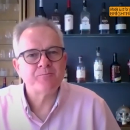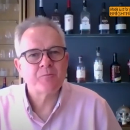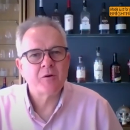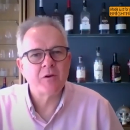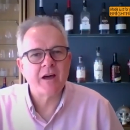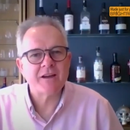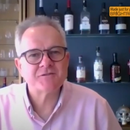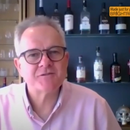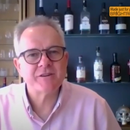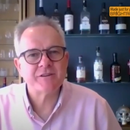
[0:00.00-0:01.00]

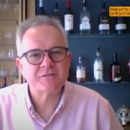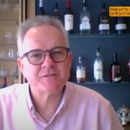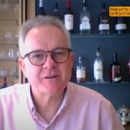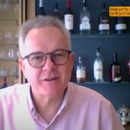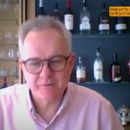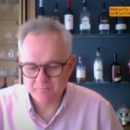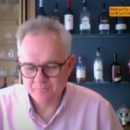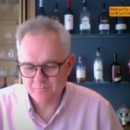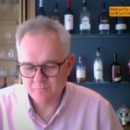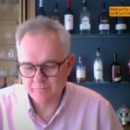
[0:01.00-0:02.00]
light yet uh,
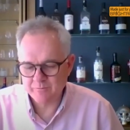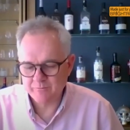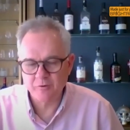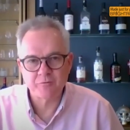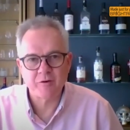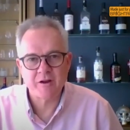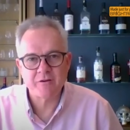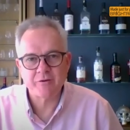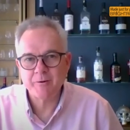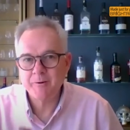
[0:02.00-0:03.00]
mm. full of
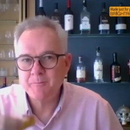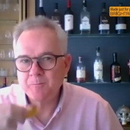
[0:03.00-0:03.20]
flavour. Mm.